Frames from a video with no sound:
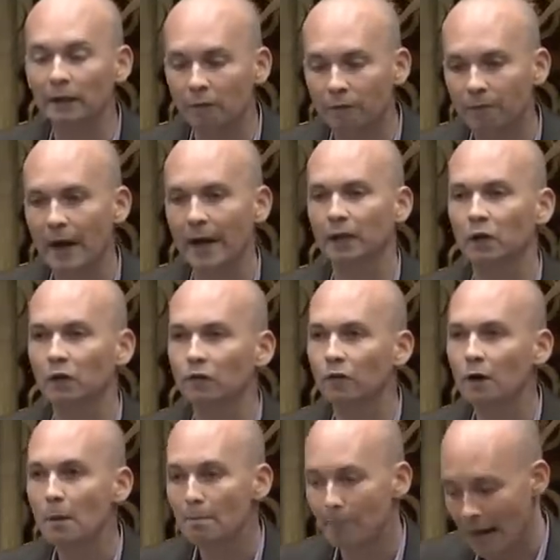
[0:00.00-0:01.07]
effective
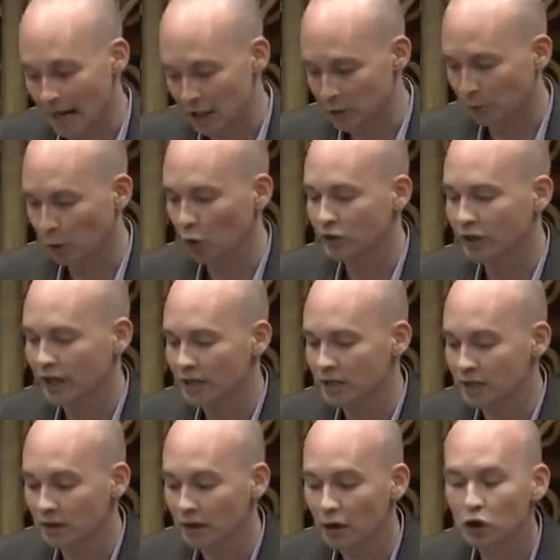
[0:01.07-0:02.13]
mass protests